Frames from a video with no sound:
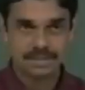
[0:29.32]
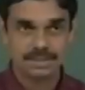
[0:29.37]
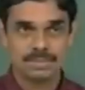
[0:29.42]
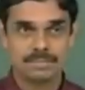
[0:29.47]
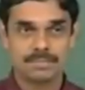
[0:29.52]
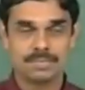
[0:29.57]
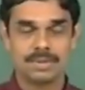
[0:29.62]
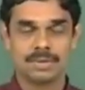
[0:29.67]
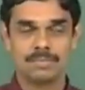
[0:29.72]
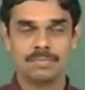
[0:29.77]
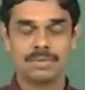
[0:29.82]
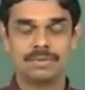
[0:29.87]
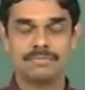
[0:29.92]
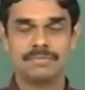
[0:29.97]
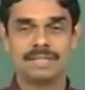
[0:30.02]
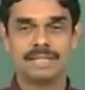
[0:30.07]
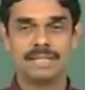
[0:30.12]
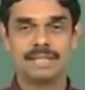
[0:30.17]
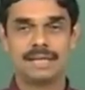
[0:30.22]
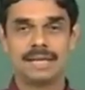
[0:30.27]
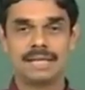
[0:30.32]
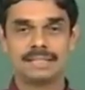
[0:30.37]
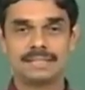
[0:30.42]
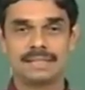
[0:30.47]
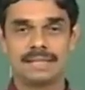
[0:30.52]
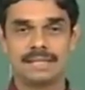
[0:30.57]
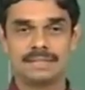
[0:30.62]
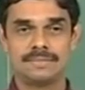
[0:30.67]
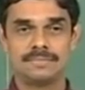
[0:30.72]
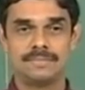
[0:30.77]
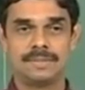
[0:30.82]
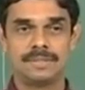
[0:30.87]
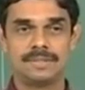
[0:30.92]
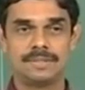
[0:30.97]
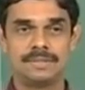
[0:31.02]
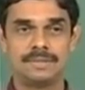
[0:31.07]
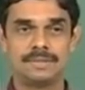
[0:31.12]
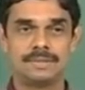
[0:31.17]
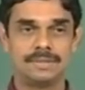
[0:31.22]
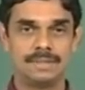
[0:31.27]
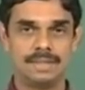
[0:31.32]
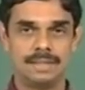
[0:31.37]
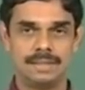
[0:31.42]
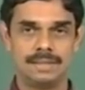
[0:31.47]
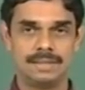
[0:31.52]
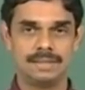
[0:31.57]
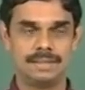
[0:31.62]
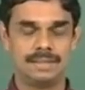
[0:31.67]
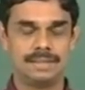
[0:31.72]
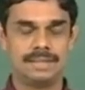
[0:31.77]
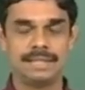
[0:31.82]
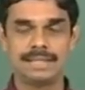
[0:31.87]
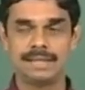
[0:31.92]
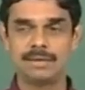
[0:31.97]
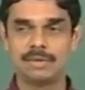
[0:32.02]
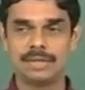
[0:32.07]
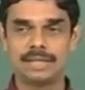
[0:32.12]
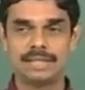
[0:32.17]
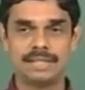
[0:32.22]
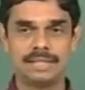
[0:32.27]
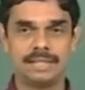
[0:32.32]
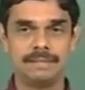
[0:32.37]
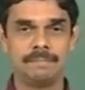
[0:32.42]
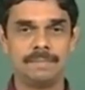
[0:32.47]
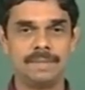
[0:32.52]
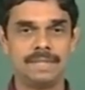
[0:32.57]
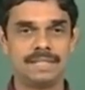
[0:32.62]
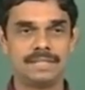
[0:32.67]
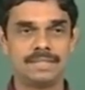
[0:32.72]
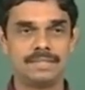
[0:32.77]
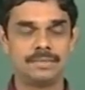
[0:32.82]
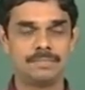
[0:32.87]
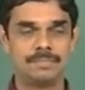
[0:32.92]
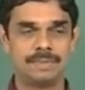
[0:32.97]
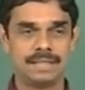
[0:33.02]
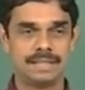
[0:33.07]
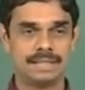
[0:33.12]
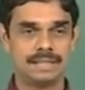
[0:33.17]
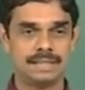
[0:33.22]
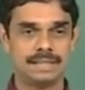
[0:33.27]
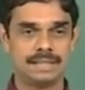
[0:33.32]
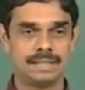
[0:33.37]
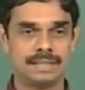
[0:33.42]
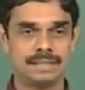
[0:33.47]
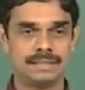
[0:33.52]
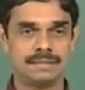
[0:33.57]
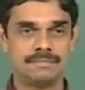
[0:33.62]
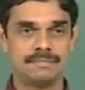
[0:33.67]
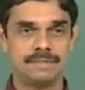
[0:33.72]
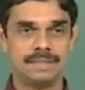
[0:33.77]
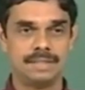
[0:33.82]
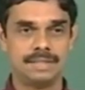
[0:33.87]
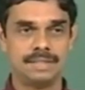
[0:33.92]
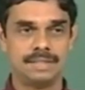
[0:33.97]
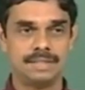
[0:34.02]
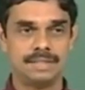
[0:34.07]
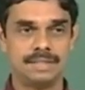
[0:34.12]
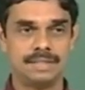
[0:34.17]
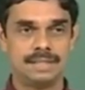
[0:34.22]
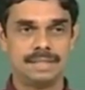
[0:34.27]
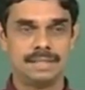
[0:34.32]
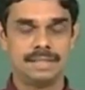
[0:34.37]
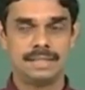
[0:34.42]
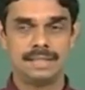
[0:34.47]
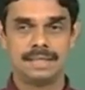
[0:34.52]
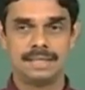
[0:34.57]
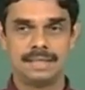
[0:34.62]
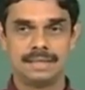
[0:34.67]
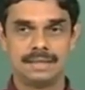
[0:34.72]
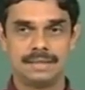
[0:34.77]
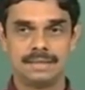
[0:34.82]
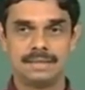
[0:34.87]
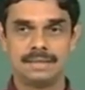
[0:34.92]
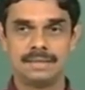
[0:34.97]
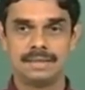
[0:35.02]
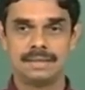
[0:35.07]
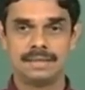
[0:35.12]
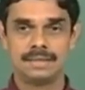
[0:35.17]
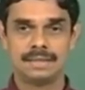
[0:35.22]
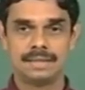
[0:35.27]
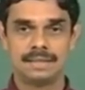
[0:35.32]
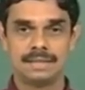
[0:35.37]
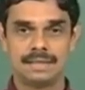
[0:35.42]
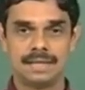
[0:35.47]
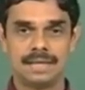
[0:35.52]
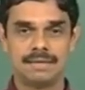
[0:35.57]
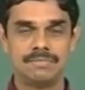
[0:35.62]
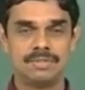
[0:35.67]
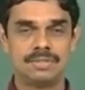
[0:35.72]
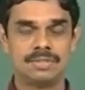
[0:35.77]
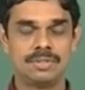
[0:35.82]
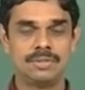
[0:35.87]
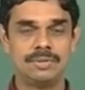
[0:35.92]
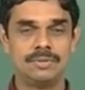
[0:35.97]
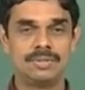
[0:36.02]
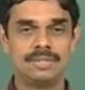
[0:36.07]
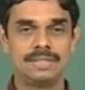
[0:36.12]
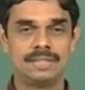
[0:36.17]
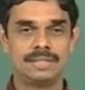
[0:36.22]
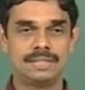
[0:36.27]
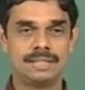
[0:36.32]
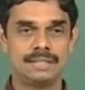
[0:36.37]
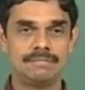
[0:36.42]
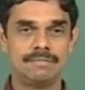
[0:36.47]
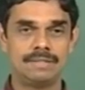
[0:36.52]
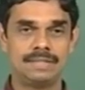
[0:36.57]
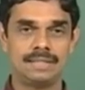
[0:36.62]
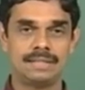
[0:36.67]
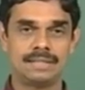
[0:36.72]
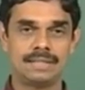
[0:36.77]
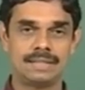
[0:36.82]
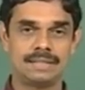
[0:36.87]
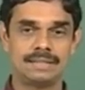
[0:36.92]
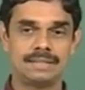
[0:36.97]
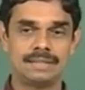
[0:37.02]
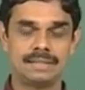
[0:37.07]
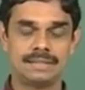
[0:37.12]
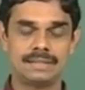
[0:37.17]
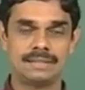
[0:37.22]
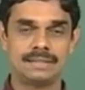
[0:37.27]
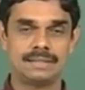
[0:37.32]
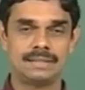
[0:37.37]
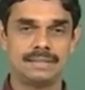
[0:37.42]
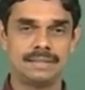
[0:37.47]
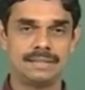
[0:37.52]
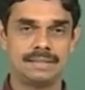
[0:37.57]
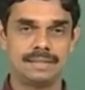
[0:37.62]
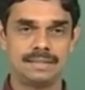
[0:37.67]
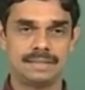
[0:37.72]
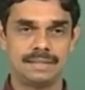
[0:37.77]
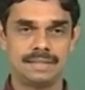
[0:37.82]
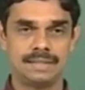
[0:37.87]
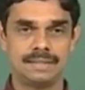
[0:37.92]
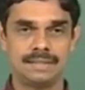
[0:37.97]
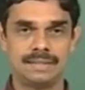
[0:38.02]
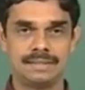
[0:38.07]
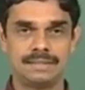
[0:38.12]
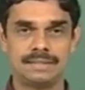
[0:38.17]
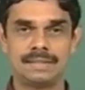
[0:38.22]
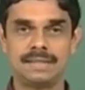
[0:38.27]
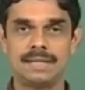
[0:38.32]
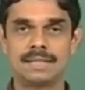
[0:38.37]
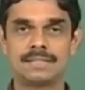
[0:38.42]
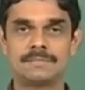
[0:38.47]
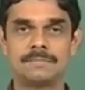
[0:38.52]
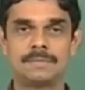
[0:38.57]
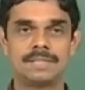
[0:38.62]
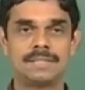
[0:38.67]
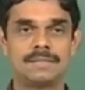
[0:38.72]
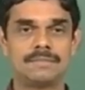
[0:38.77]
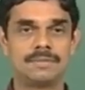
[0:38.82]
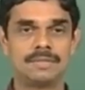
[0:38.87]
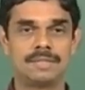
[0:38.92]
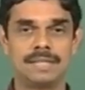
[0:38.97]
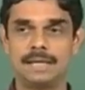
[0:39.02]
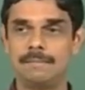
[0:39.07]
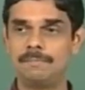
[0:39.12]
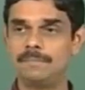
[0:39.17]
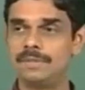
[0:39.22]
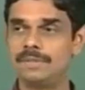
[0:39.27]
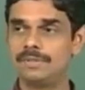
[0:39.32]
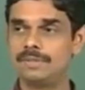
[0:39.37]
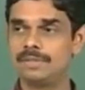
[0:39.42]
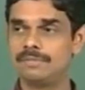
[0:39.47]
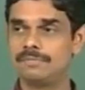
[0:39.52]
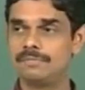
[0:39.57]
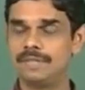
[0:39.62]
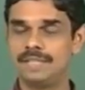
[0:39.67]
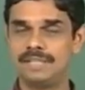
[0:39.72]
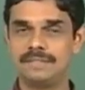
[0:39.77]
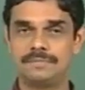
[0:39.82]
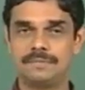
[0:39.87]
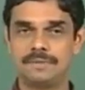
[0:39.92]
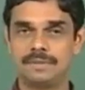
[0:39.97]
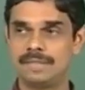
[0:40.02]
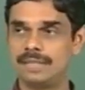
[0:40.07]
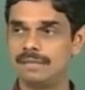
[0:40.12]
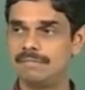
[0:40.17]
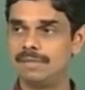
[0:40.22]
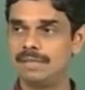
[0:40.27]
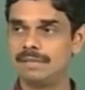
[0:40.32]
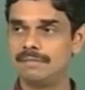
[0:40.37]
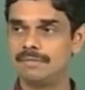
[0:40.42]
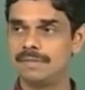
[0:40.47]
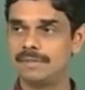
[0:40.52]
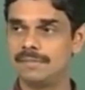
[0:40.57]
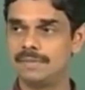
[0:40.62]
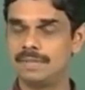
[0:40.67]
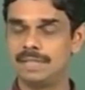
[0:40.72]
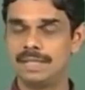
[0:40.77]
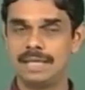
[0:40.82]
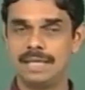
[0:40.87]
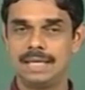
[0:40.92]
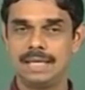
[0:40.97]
so uh, what we did last class was to take a look at the impedance tube technique, and we uh, have the solution, and we constructed the a, a general expression for the amplitude and phase for travelling waves,